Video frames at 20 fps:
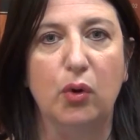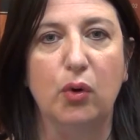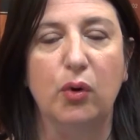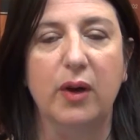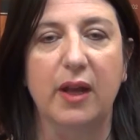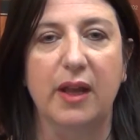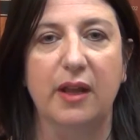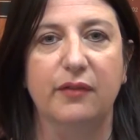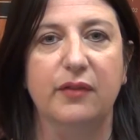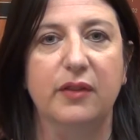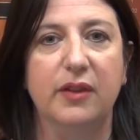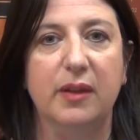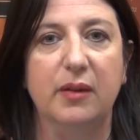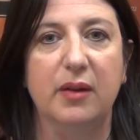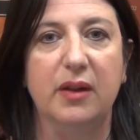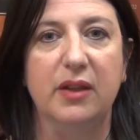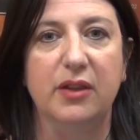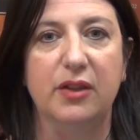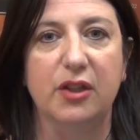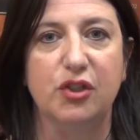or even
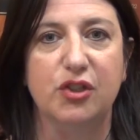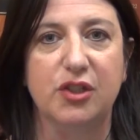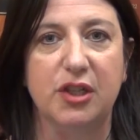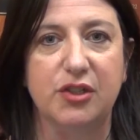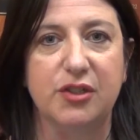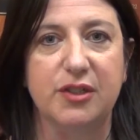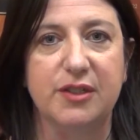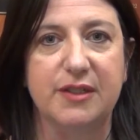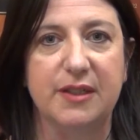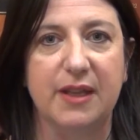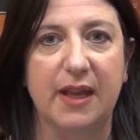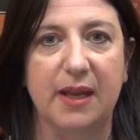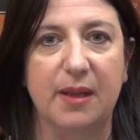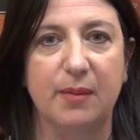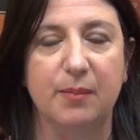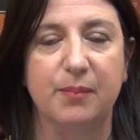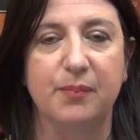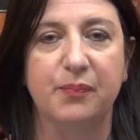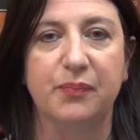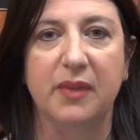the judge's name.